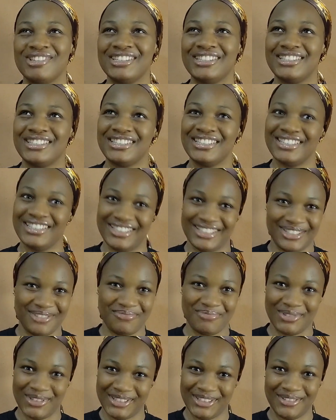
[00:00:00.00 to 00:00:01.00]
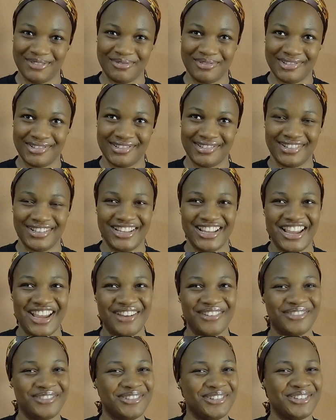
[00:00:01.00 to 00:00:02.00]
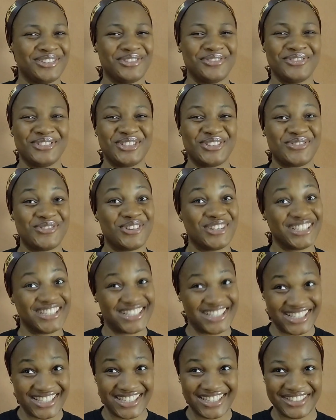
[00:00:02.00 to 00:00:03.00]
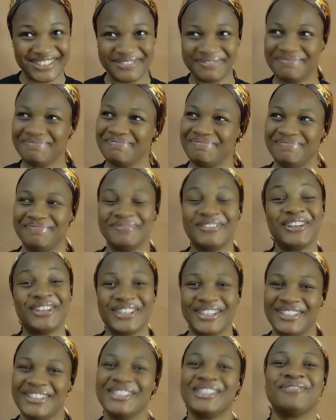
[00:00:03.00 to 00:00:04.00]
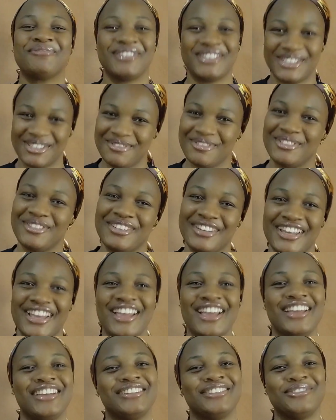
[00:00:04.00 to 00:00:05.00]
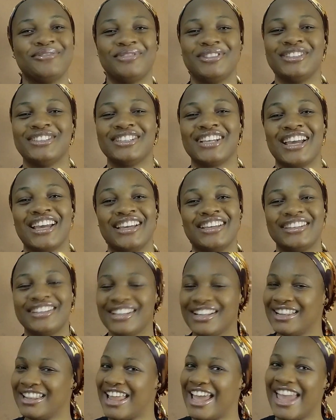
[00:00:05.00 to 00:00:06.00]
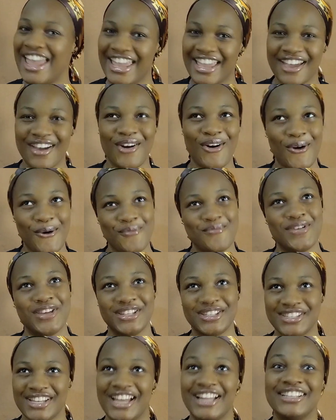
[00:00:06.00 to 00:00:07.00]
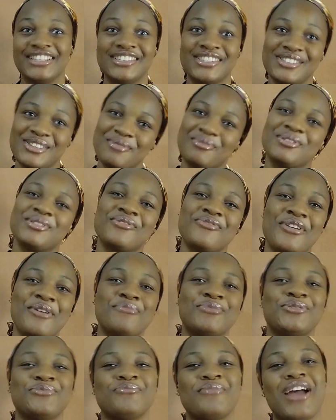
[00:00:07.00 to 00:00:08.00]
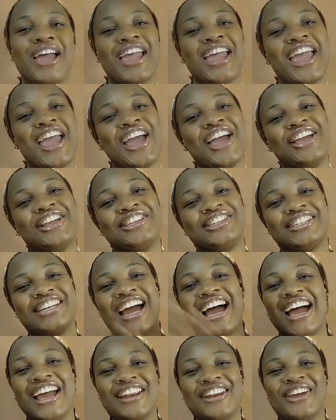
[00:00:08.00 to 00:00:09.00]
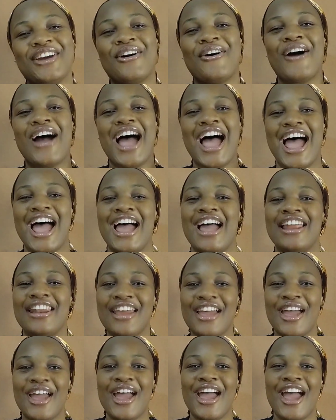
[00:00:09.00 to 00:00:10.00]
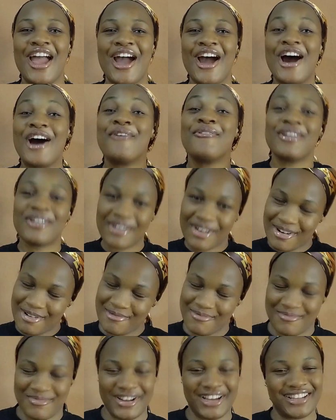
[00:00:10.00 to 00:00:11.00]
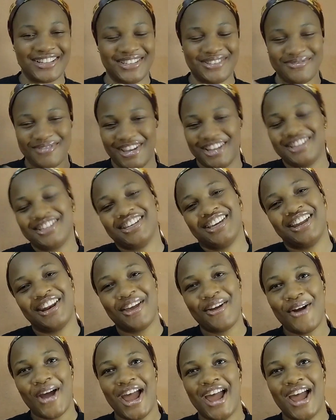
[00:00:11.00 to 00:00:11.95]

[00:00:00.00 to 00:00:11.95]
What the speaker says: It is possible for us to reach 1k. Okay, it's possible. So please guys, like, comment and subscribe to my channel, and welcome back to my channel.